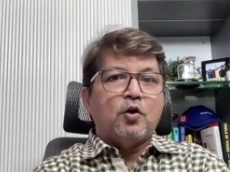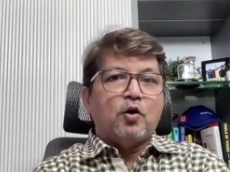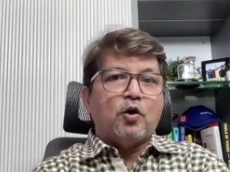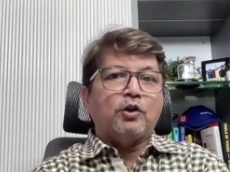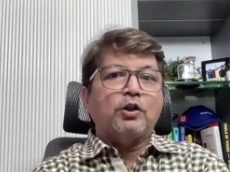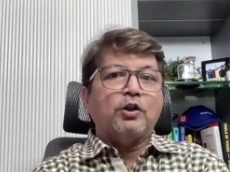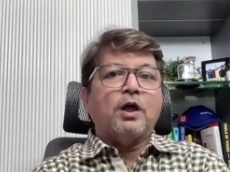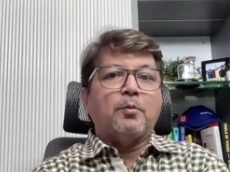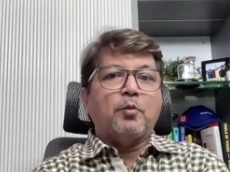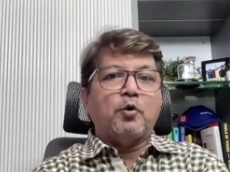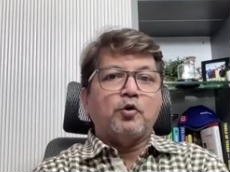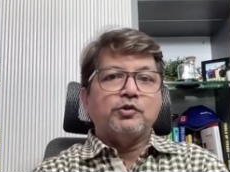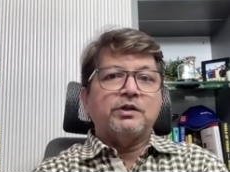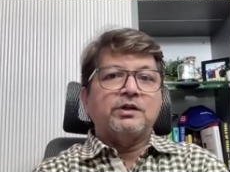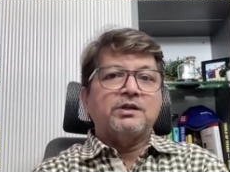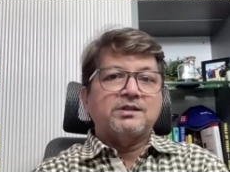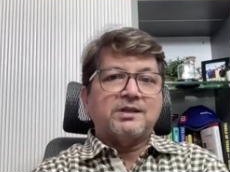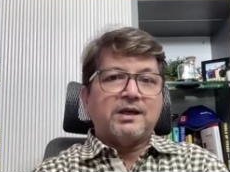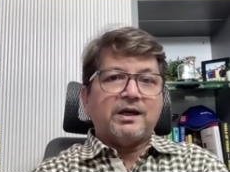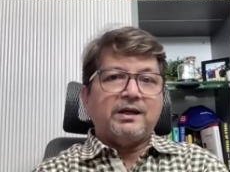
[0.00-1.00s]
on the
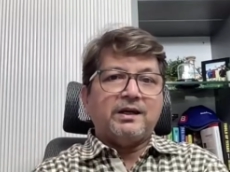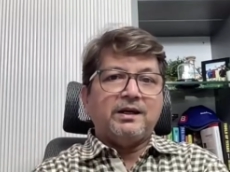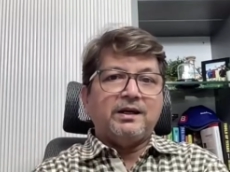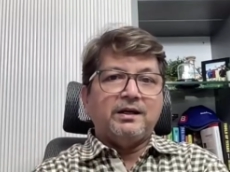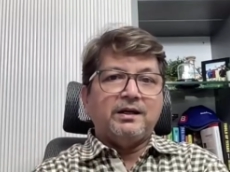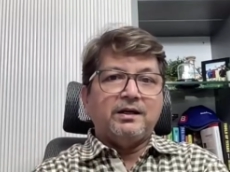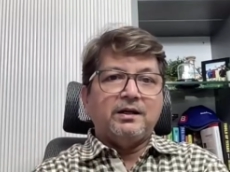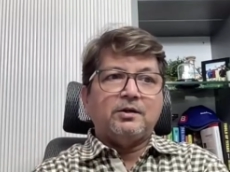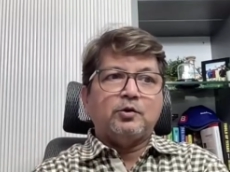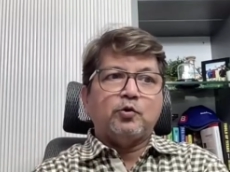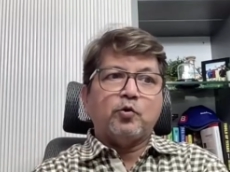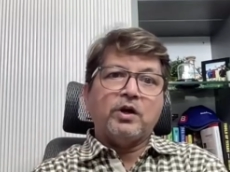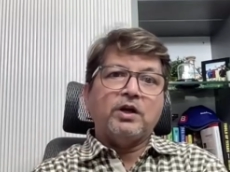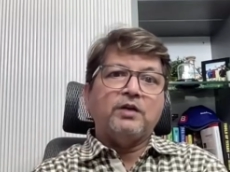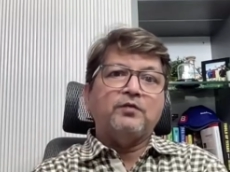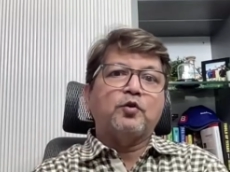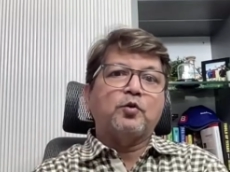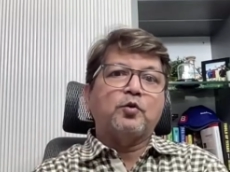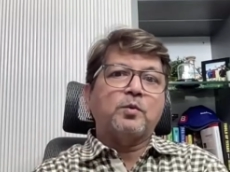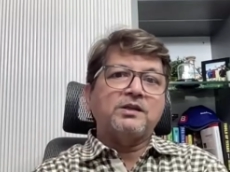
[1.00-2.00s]
opposite side
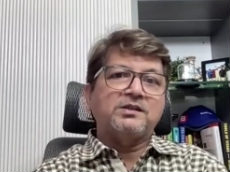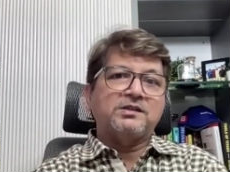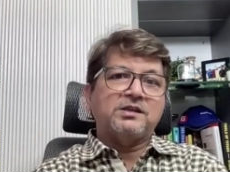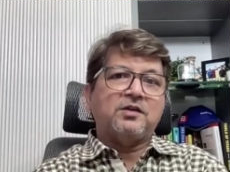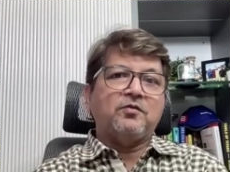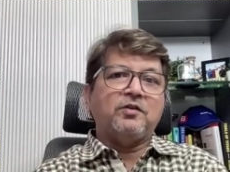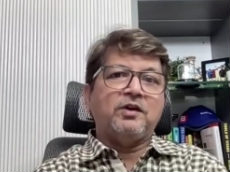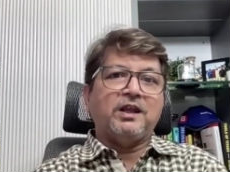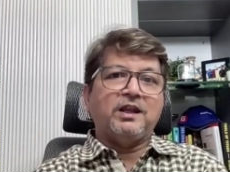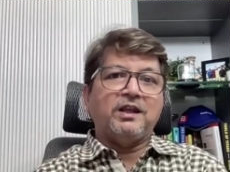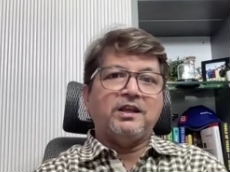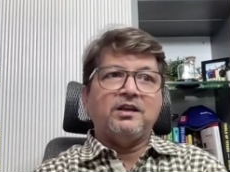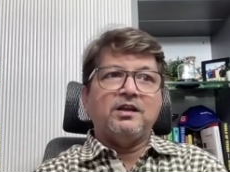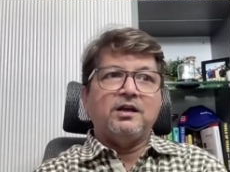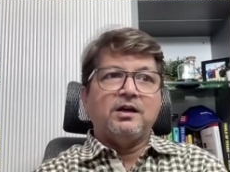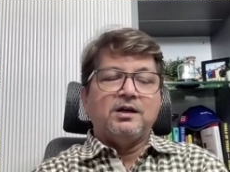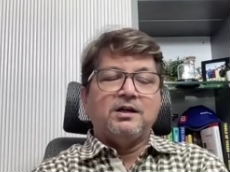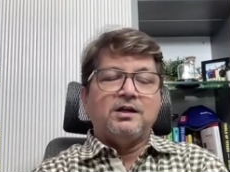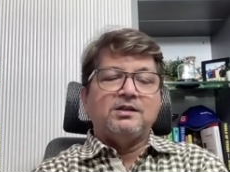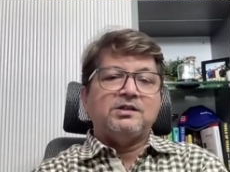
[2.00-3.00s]
24/7 and
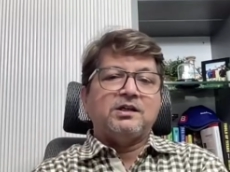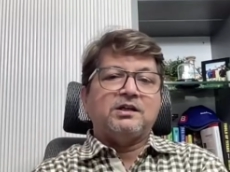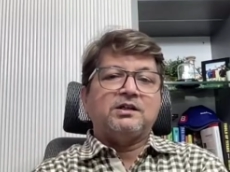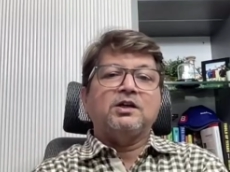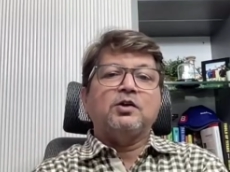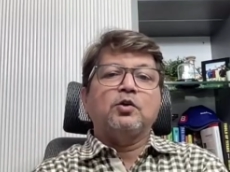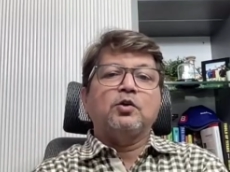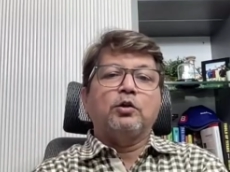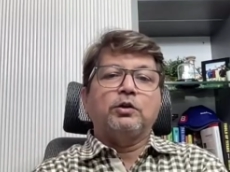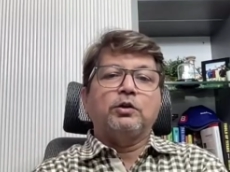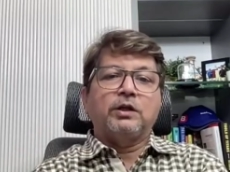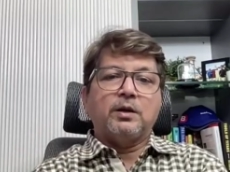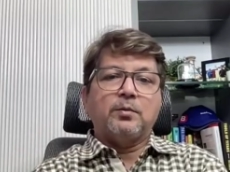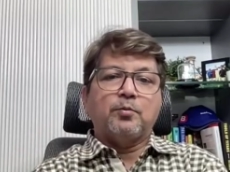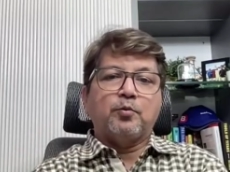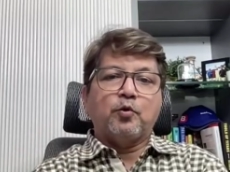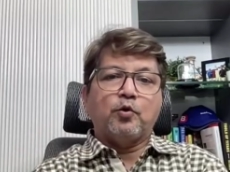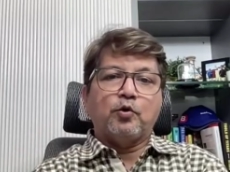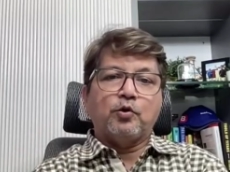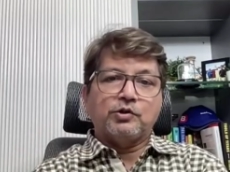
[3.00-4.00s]
checking all the
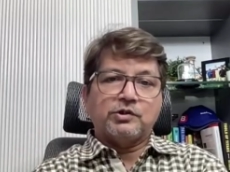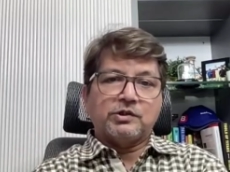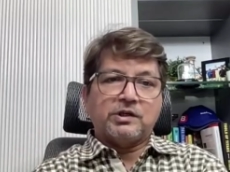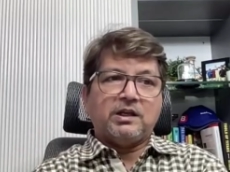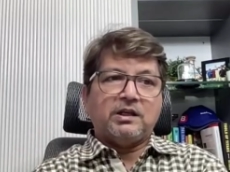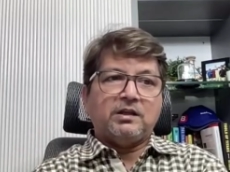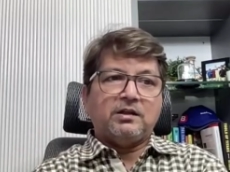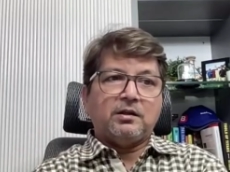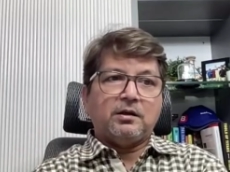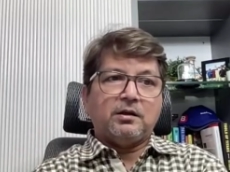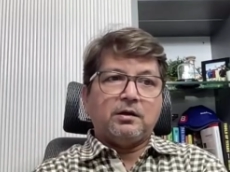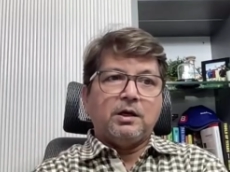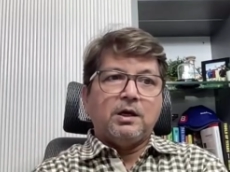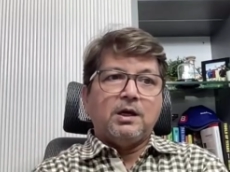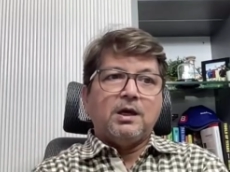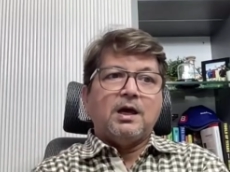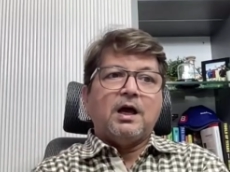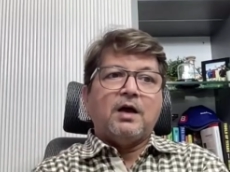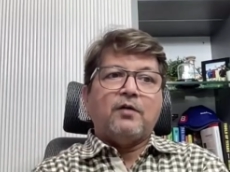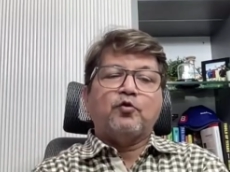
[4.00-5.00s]
reports. And
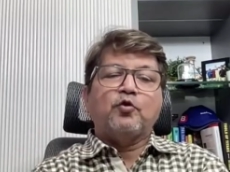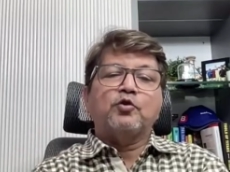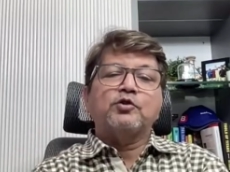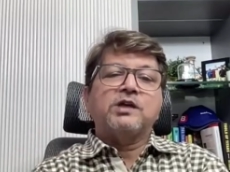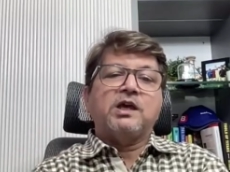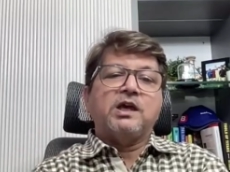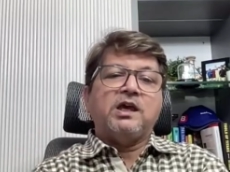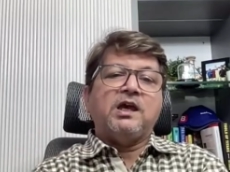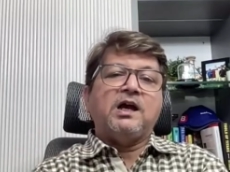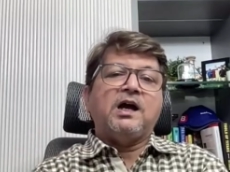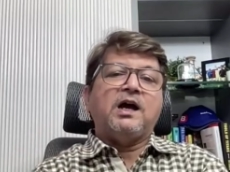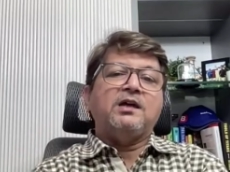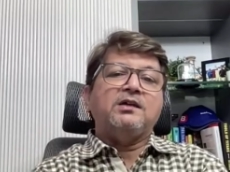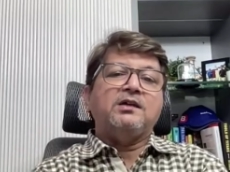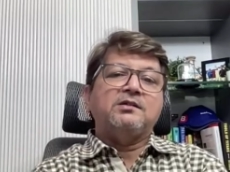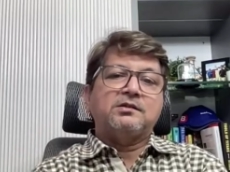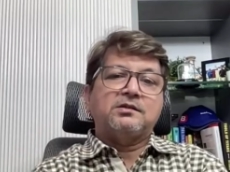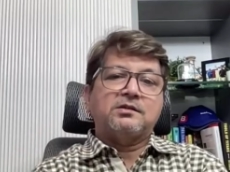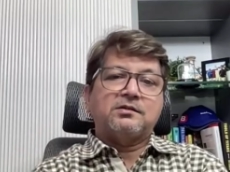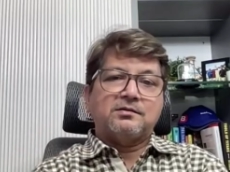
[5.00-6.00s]
of course, AI
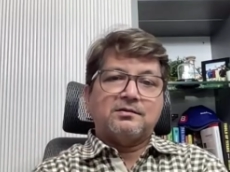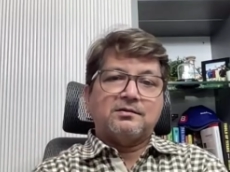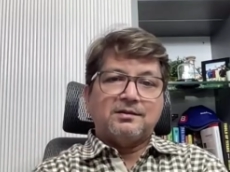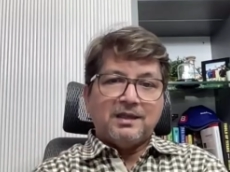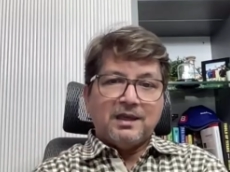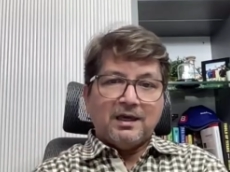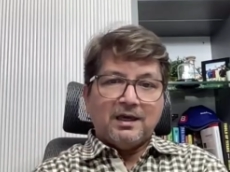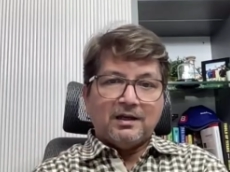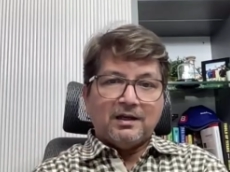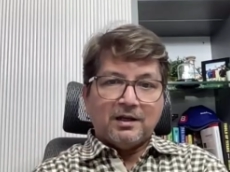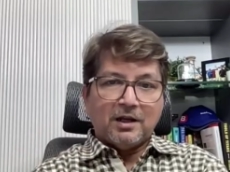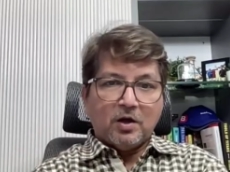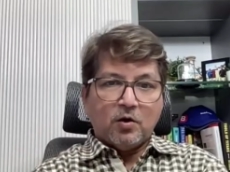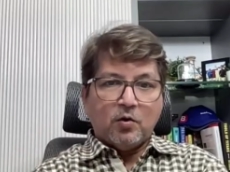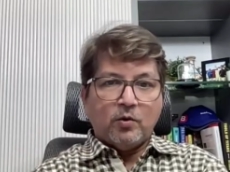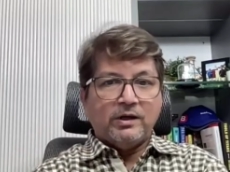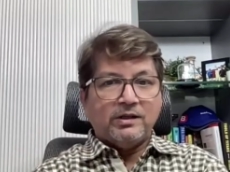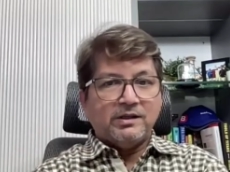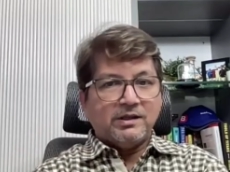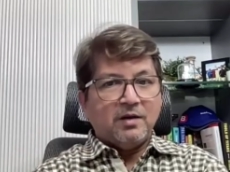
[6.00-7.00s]
is there
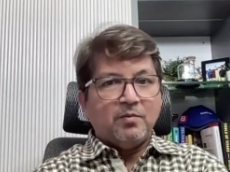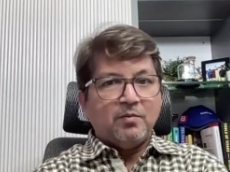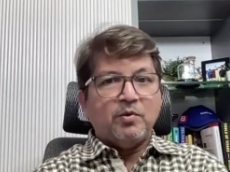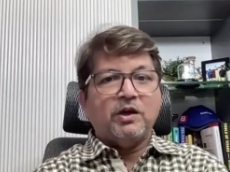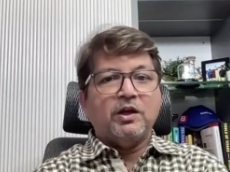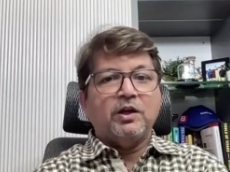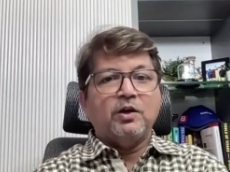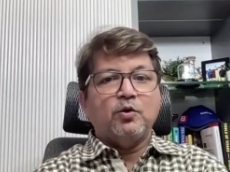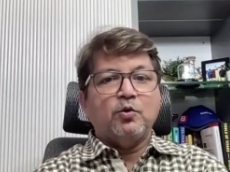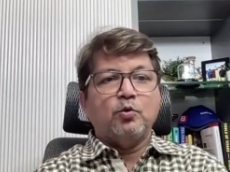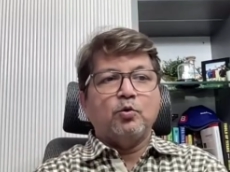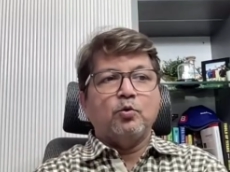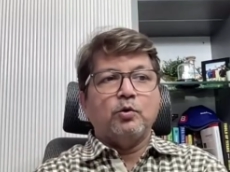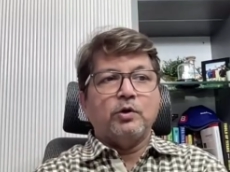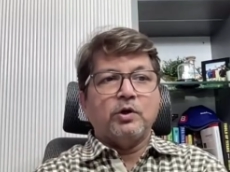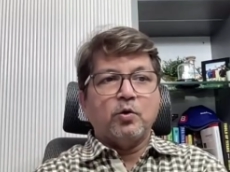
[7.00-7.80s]
now. It is helping into,